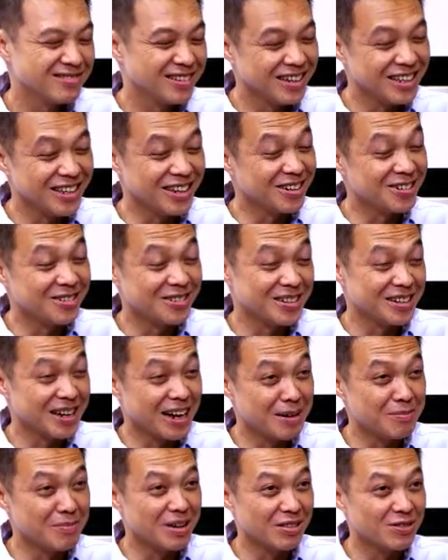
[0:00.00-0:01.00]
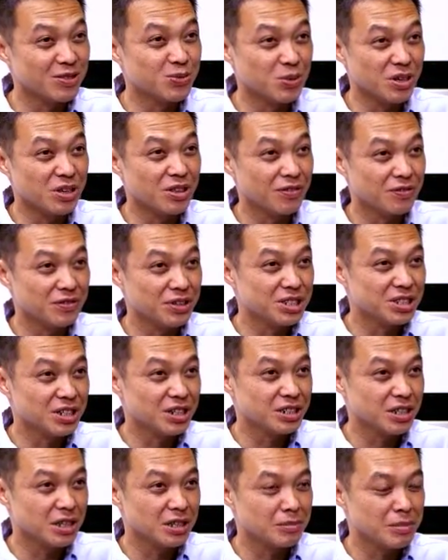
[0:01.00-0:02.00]
a year or nine months worth of
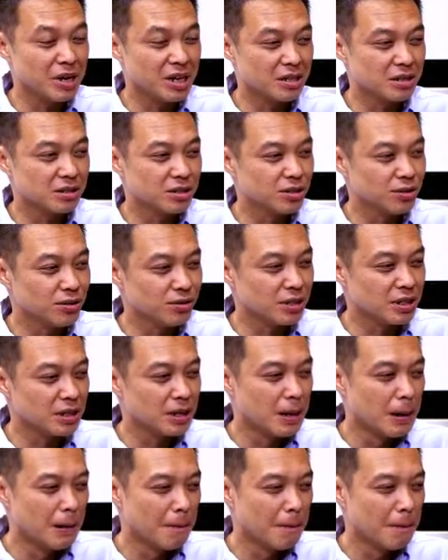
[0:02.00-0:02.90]
research as a medical student.